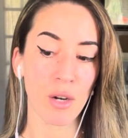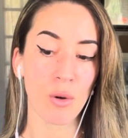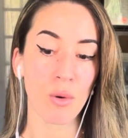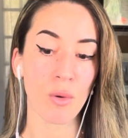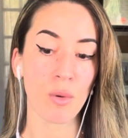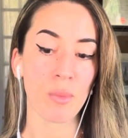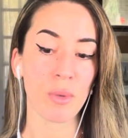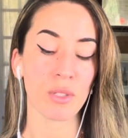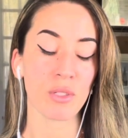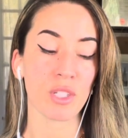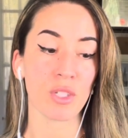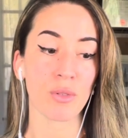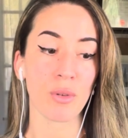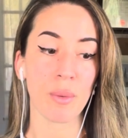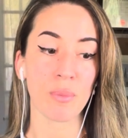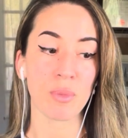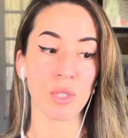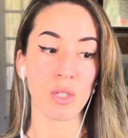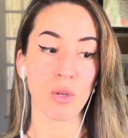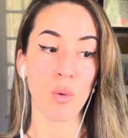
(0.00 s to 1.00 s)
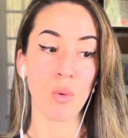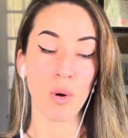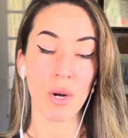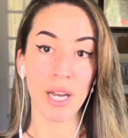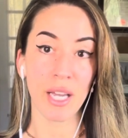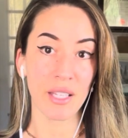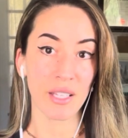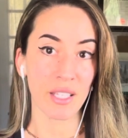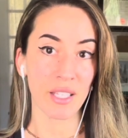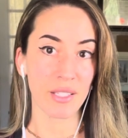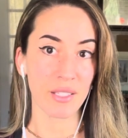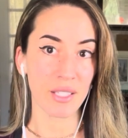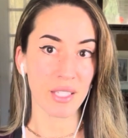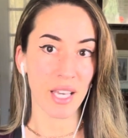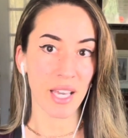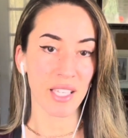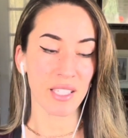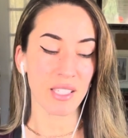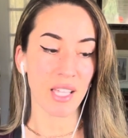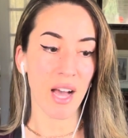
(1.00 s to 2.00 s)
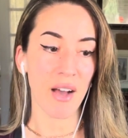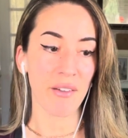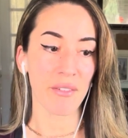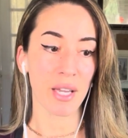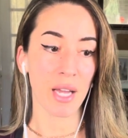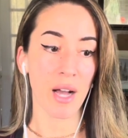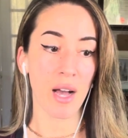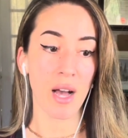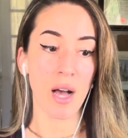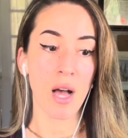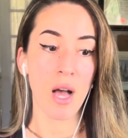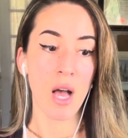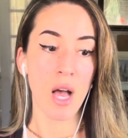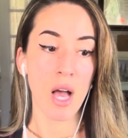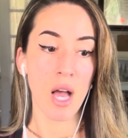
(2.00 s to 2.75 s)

our hormones disrupted, or in this case, having a